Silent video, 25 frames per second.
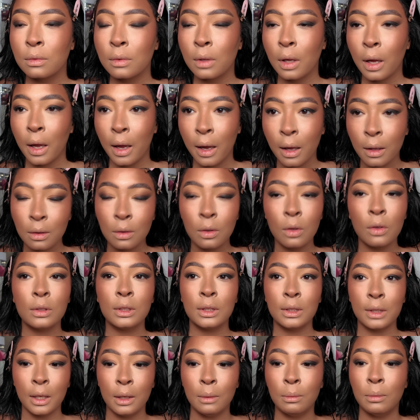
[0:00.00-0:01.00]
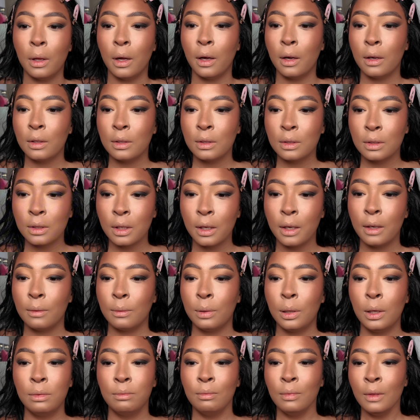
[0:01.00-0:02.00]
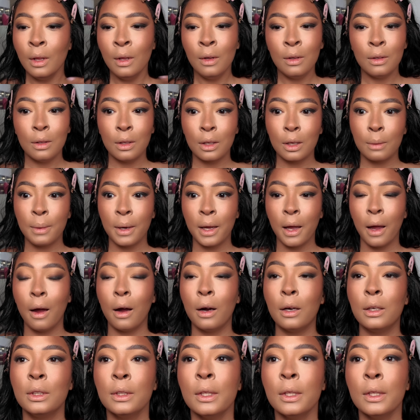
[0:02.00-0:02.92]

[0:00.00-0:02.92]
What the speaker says: It looks seamless. Look at my hair.